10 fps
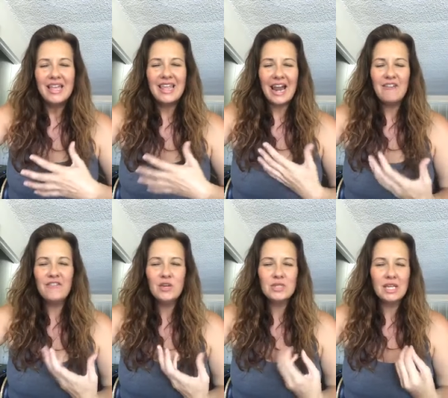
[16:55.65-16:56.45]
that I
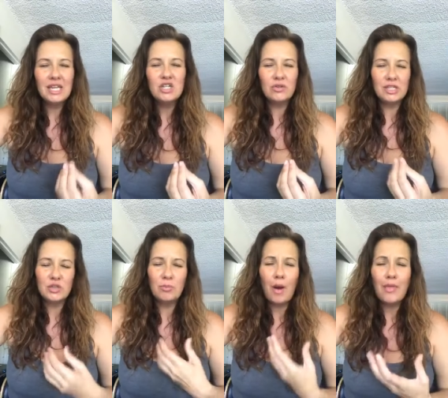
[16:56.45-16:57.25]
feel is a hindrance
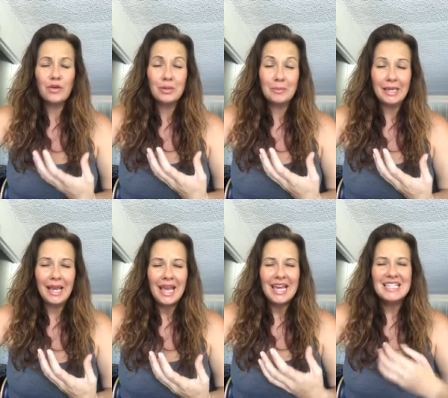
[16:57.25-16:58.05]
or bothering me
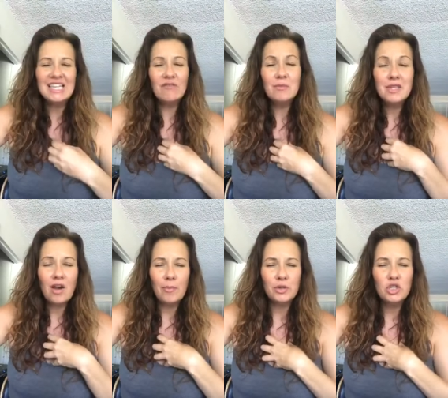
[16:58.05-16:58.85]
is giving me the
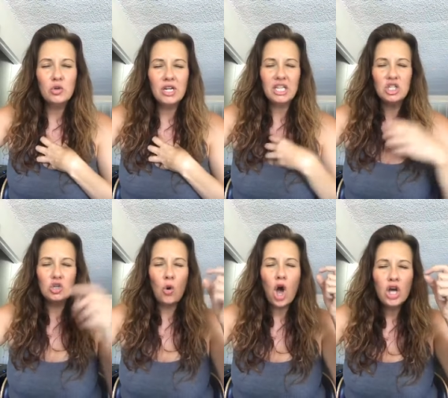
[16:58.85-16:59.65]
opportunity
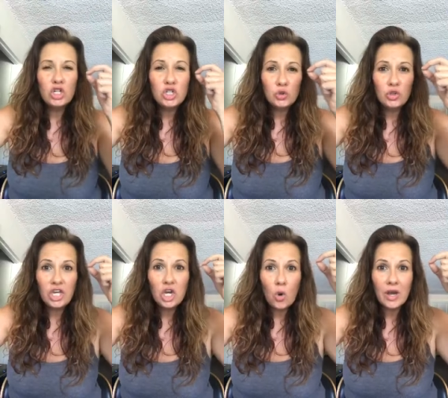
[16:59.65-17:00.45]
to undo
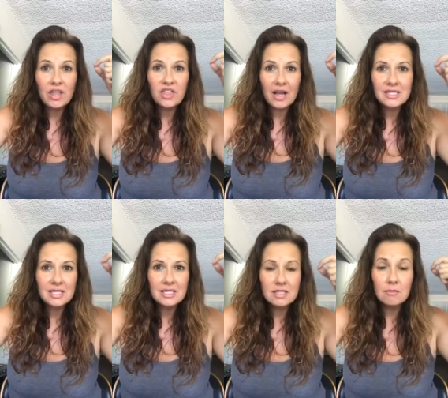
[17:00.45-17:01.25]
the egoic thought
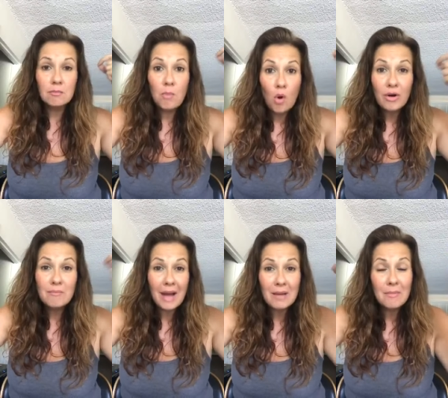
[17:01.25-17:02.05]
system more
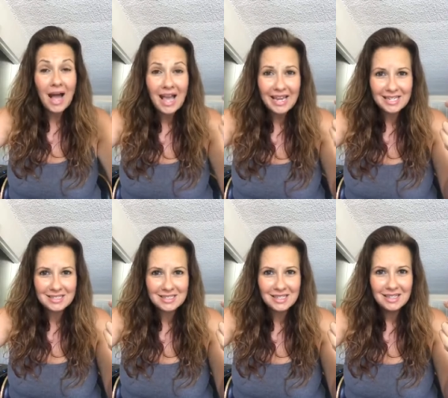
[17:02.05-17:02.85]
in my
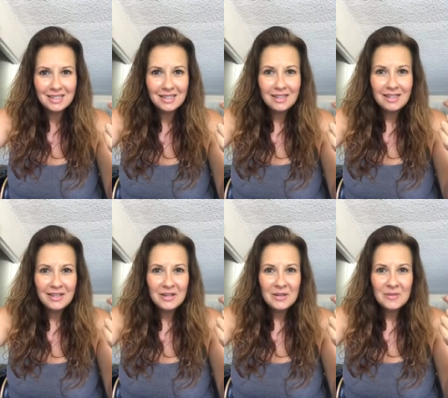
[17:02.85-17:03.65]
mind.
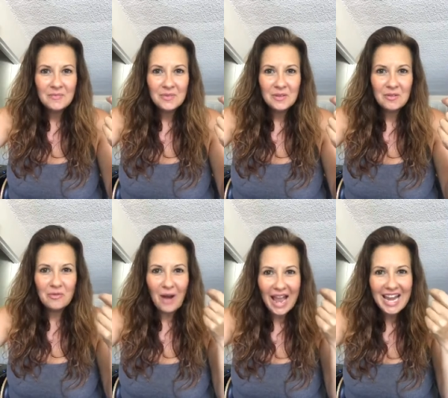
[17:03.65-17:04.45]

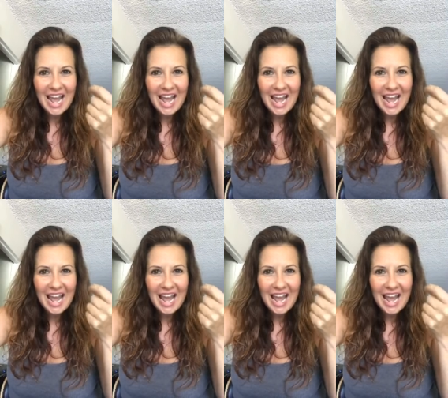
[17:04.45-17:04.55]
Right?